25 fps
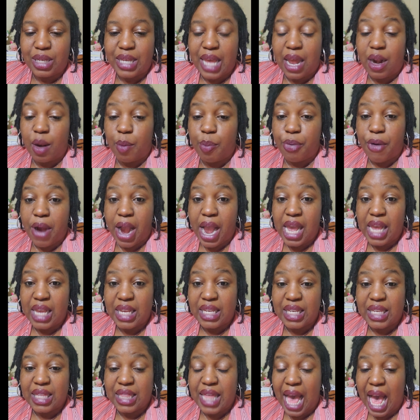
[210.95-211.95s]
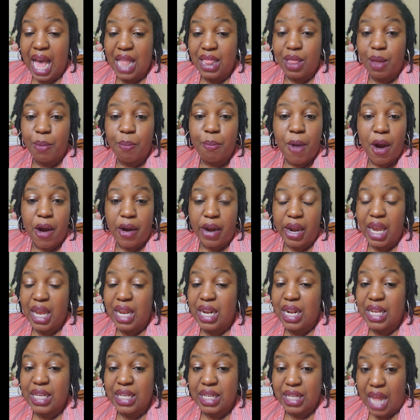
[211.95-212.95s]
at a price that the market
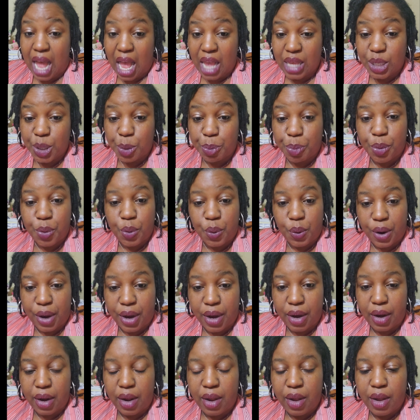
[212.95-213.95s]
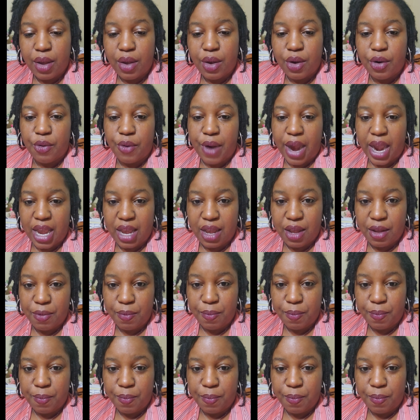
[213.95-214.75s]
does not support, right?